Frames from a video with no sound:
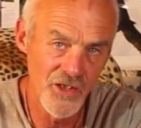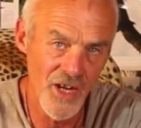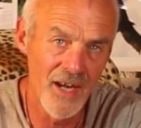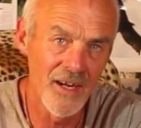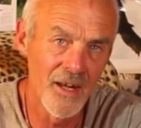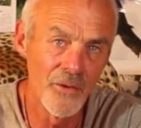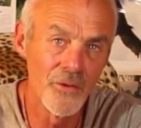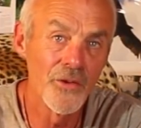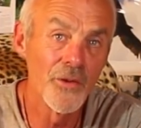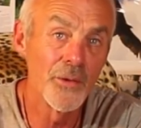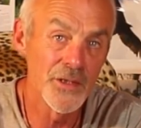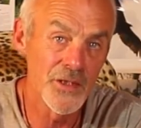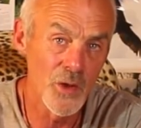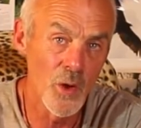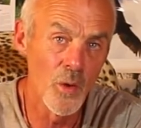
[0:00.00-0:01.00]
shallows,
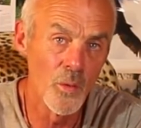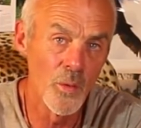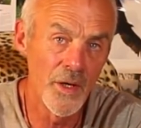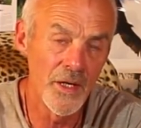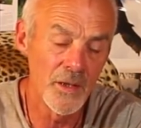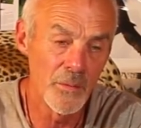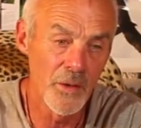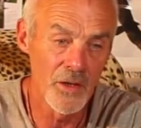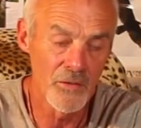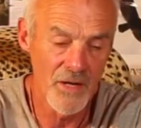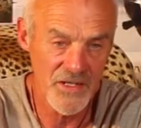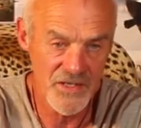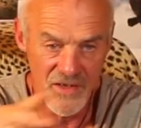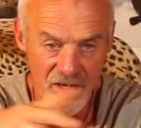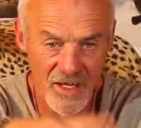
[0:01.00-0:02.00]
which has got weed, but the
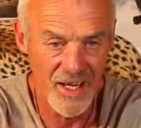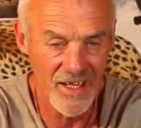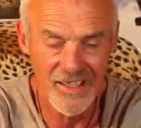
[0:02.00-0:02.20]
rest of the